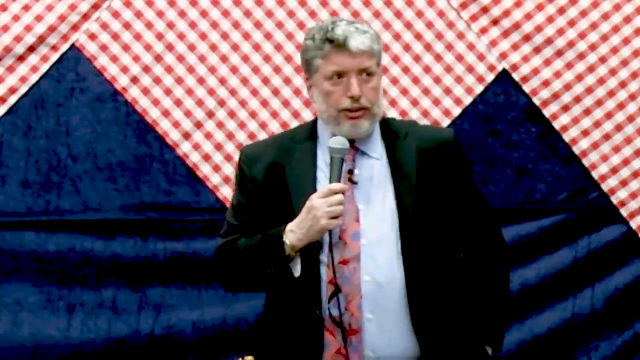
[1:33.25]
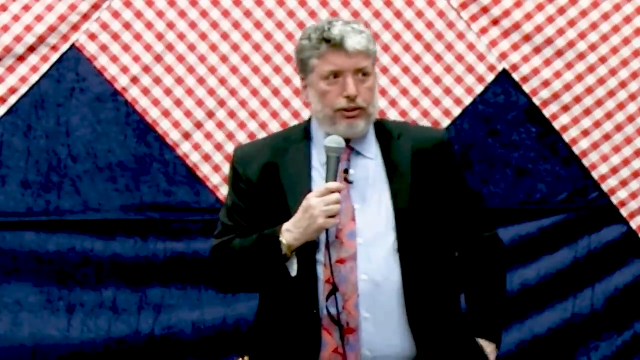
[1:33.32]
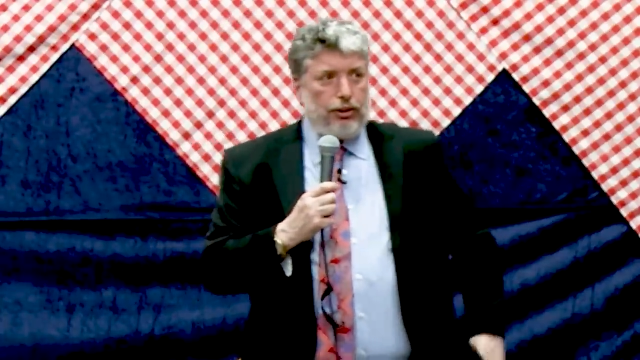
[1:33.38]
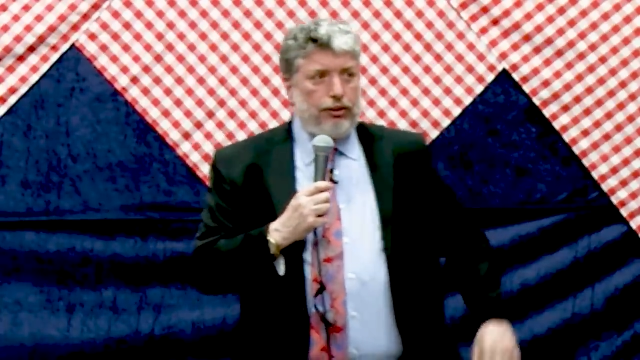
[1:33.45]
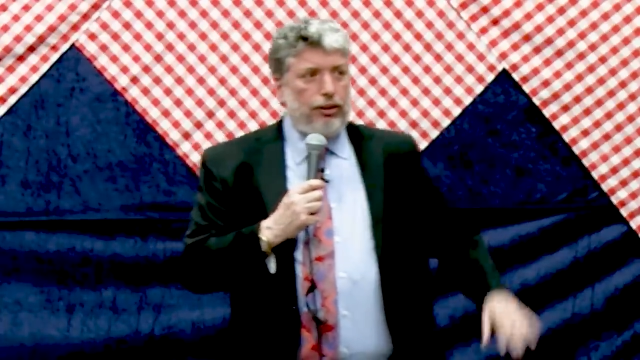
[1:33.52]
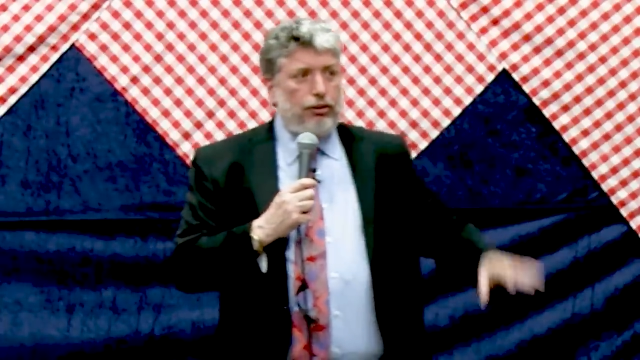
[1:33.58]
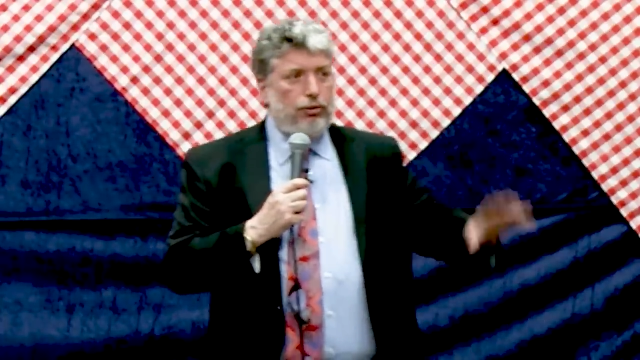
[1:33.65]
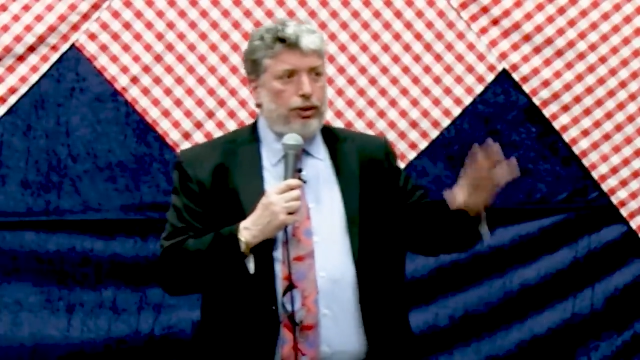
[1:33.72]

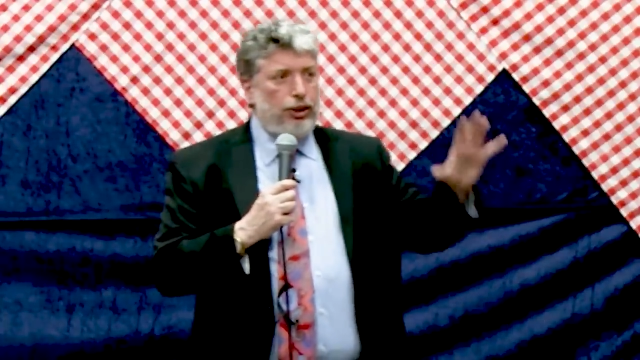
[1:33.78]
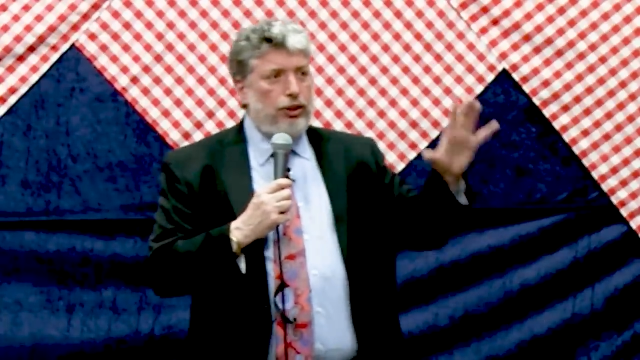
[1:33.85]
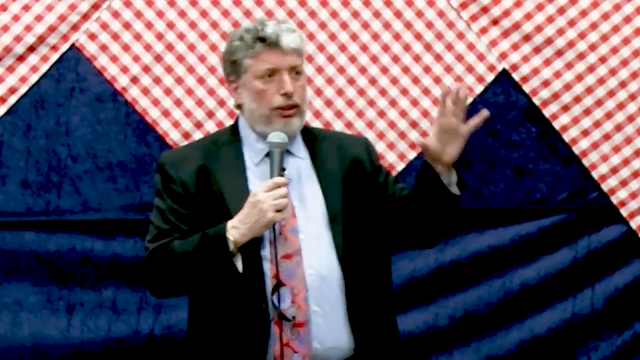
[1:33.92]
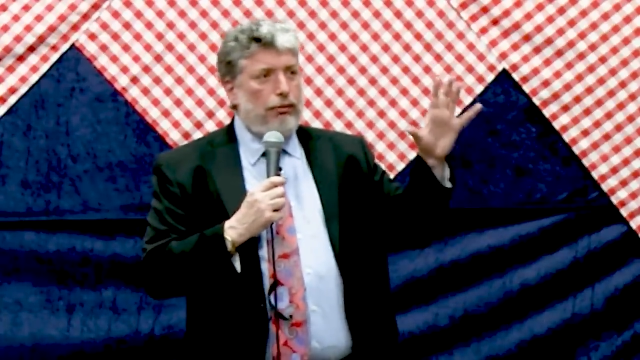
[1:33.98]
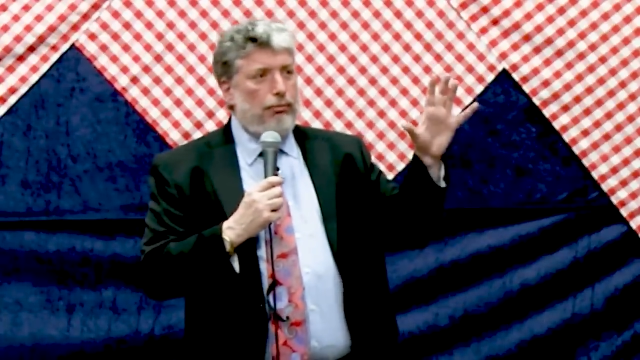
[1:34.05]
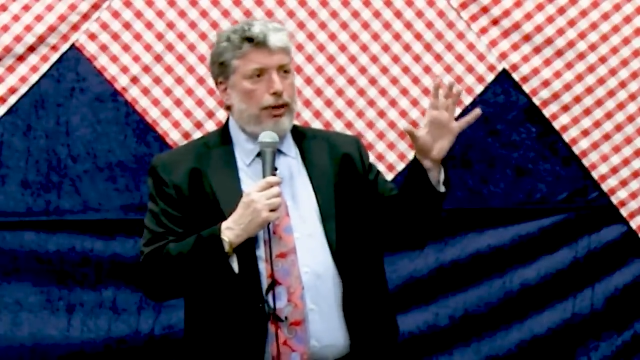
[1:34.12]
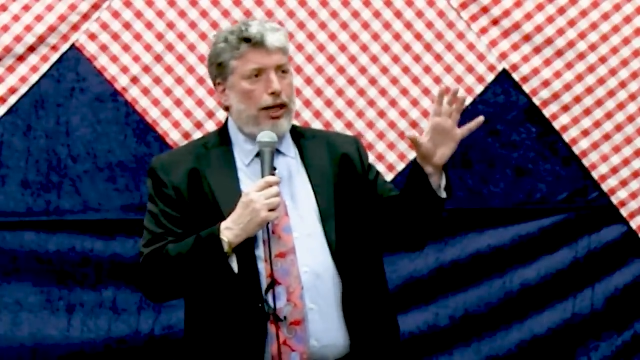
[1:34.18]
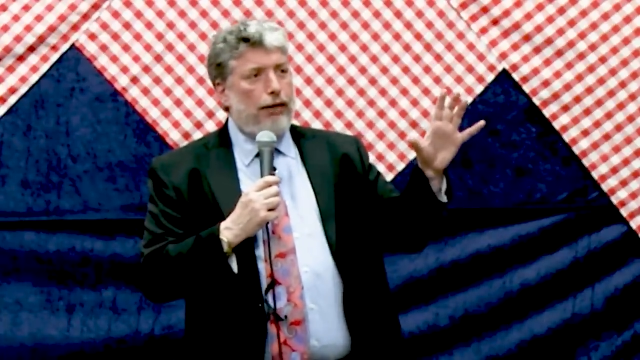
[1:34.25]
So the
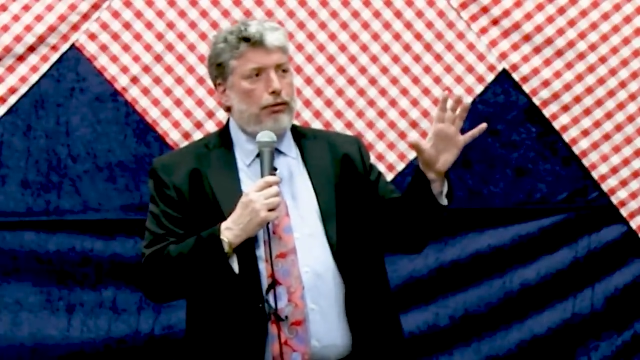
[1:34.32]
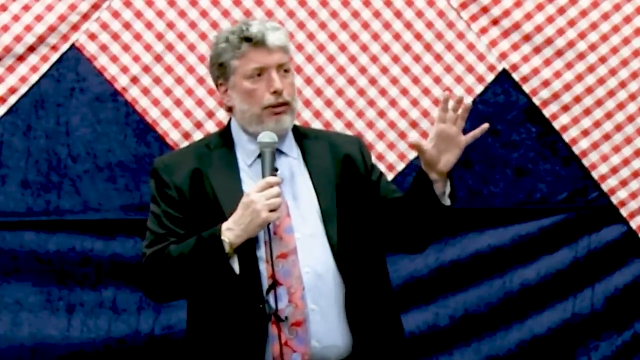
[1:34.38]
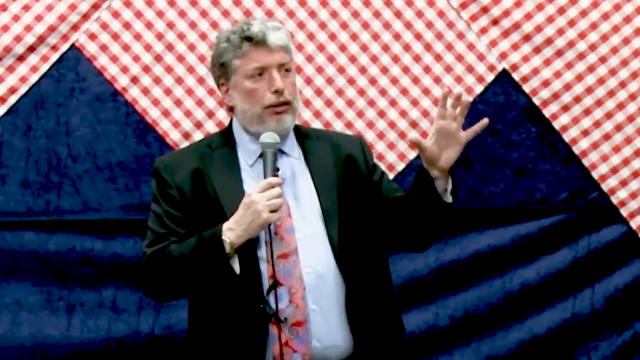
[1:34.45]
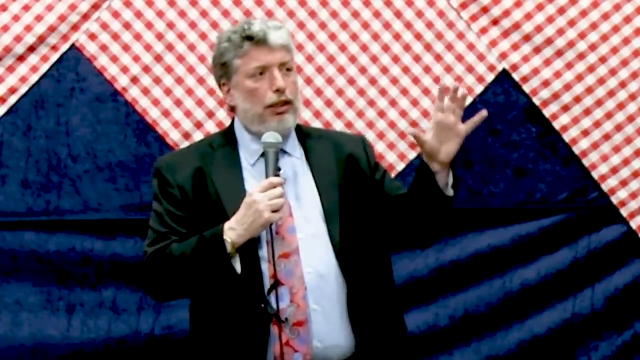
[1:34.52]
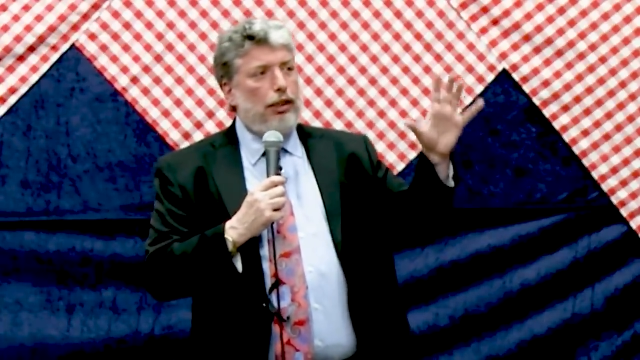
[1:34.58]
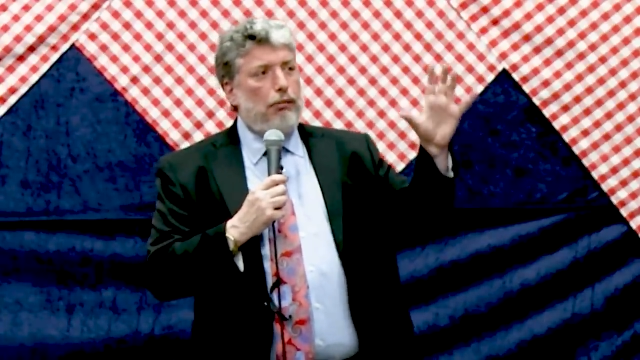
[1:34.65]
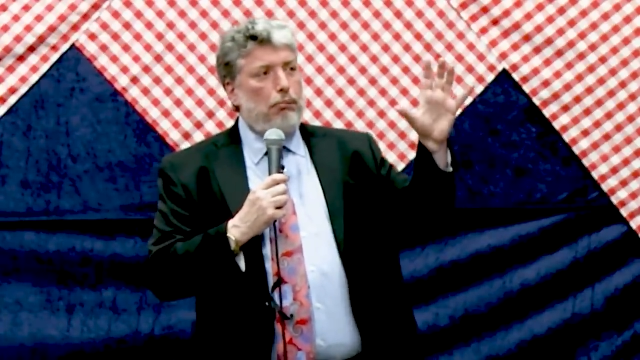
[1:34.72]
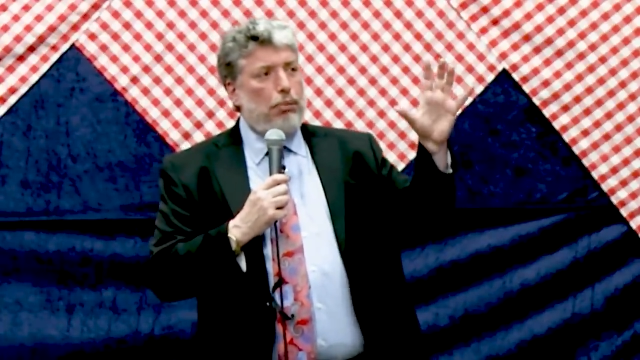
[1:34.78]
Christian Bible